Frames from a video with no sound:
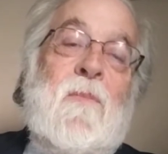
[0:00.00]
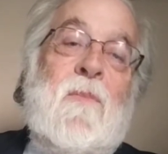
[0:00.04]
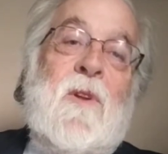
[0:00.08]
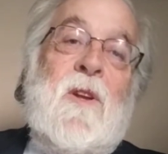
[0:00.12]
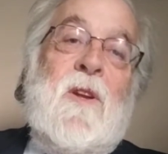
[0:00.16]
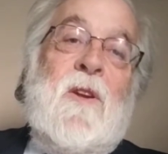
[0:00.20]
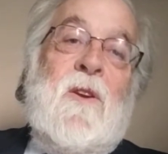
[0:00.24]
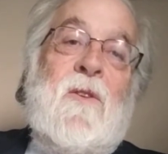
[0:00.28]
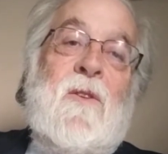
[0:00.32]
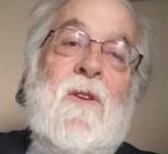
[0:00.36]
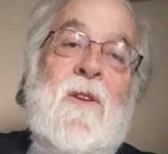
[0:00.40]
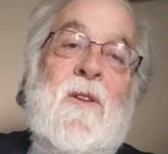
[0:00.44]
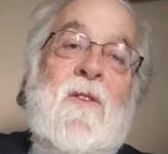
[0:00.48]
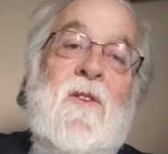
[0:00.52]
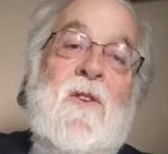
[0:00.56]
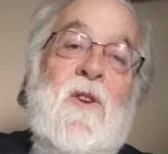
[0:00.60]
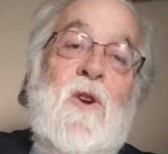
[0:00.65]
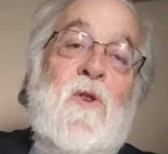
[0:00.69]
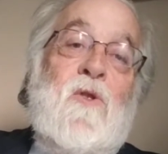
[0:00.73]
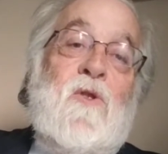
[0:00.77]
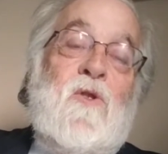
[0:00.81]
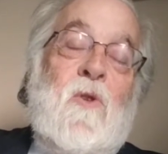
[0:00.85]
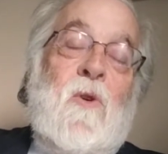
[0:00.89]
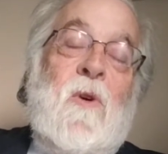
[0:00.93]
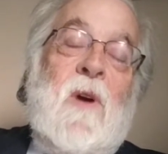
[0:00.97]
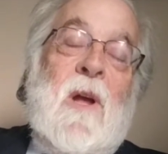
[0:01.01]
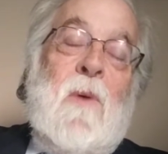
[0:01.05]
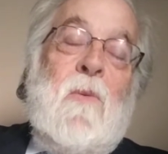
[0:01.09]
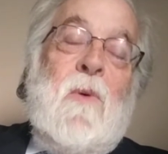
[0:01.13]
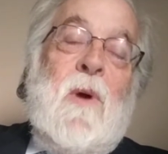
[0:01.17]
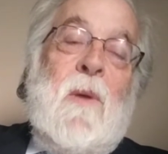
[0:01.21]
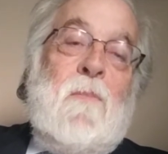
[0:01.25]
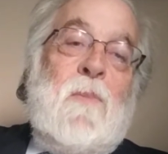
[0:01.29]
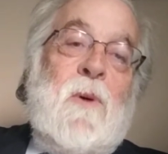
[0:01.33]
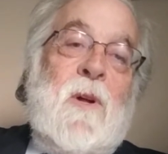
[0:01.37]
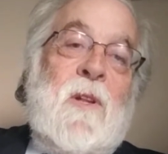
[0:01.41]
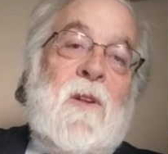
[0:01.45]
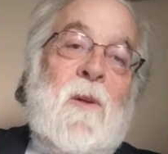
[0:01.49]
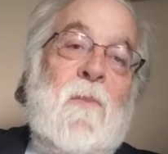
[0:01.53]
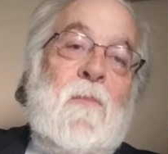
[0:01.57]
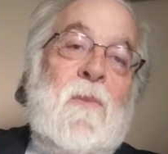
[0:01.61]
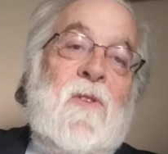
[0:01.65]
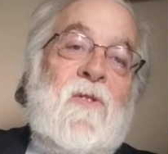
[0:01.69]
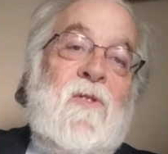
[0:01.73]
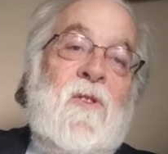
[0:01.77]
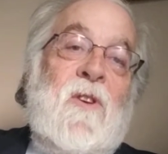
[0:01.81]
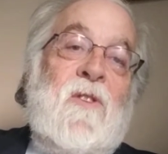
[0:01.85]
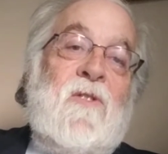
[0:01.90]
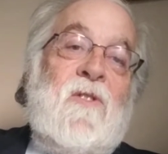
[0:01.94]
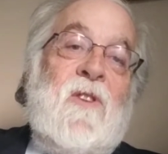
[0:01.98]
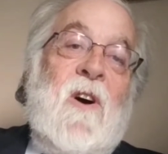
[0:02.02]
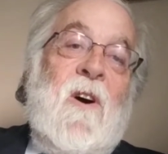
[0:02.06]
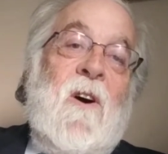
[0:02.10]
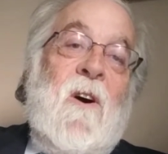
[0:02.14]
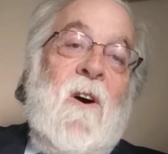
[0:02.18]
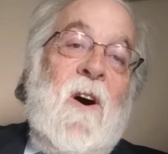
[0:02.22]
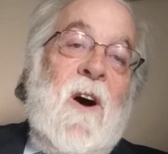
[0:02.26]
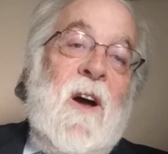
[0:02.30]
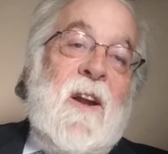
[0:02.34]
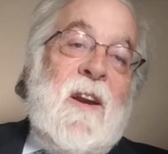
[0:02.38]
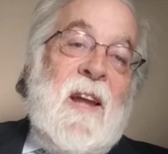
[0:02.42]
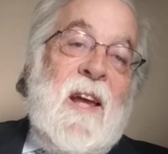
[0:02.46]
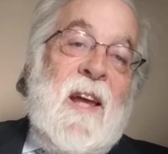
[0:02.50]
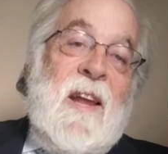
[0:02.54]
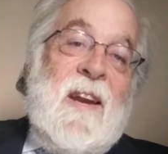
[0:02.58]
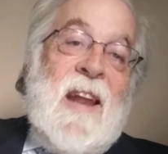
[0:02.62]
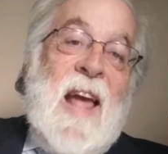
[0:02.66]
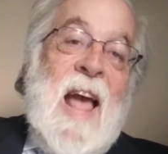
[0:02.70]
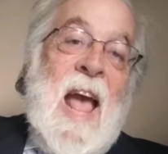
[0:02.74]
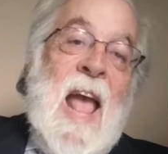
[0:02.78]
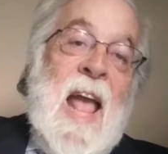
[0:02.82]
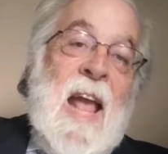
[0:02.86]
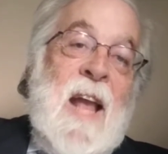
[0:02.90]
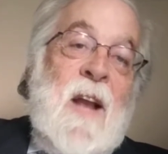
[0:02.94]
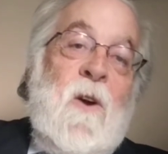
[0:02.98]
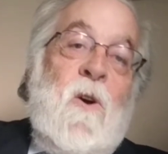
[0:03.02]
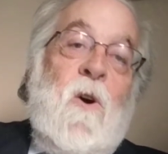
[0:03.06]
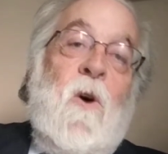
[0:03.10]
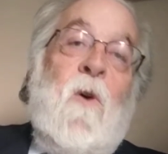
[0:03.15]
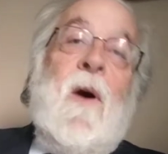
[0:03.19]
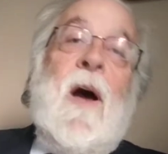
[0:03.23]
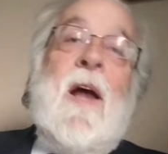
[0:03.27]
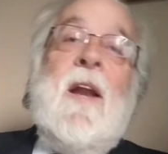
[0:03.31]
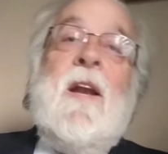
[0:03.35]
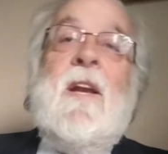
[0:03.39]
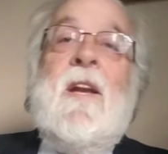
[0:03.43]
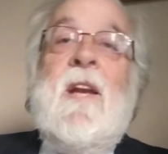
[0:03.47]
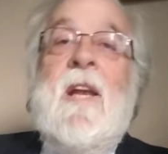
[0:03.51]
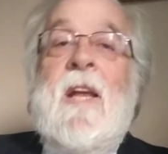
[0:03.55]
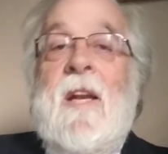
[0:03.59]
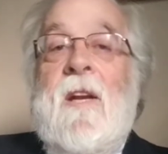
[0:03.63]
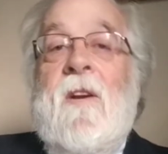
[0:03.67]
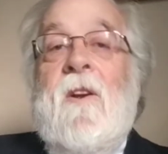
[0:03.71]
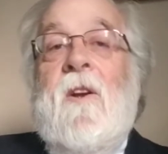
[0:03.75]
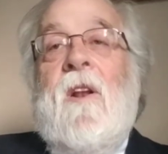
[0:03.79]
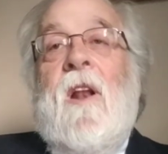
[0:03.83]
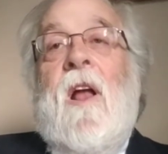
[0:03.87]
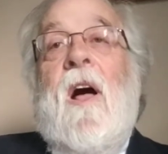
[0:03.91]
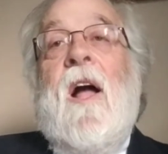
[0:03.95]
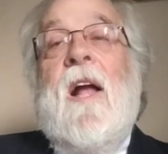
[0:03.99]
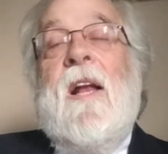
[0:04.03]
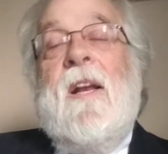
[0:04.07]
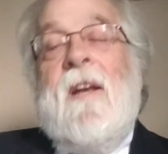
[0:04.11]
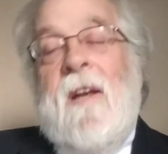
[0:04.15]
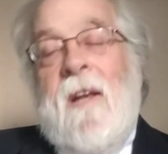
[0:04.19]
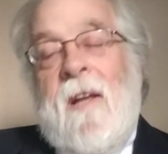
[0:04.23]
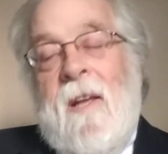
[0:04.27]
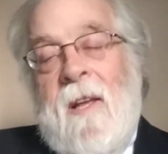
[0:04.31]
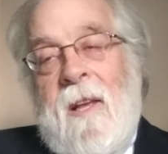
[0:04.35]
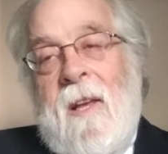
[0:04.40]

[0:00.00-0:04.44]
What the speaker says: usually we put the mezuzah on an angle, at an incline.